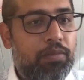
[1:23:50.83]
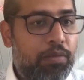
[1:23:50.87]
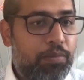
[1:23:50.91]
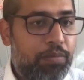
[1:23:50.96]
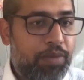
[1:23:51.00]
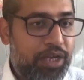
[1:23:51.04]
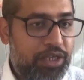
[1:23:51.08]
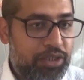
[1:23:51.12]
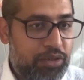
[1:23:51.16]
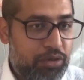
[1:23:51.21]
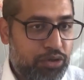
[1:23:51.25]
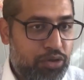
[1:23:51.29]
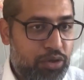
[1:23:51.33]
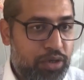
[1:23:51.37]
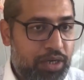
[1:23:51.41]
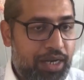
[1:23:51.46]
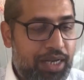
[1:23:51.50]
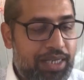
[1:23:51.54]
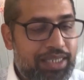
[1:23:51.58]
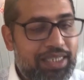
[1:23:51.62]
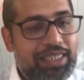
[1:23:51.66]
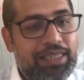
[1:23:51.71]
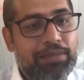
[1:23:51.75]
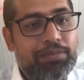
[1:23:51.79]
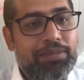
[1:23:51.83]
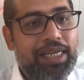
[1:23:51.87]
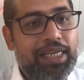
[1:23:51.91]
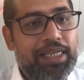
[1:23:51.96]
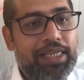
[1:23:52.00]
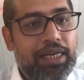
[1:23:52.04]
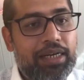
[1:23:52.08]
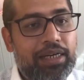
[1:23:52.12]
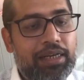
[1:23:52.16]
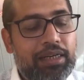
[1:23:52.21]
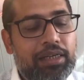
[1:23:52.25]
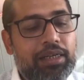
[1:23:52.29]
based on your custom
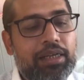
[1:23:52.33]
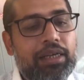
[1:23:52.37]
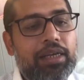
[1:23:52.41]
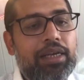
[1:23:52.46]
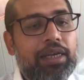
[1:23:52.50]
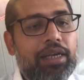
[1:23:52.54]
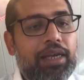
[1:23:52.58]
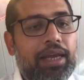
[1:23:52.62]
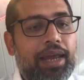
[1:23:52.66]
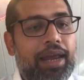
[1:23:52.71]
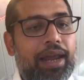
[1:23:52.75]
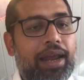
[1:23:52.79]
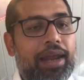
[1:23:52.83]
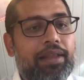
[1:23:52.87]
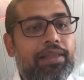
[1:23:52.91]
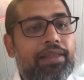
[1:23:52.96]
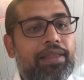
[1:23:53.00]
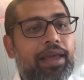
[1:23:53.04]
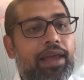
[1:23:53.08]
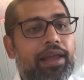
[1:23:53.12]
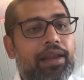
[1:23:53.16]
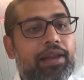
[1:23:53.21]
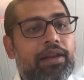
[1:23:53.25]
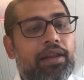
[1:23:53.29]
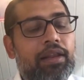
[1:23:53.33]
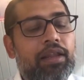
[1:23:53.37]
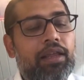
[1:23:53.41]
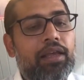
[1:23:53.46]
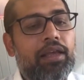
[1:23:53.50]
data, and then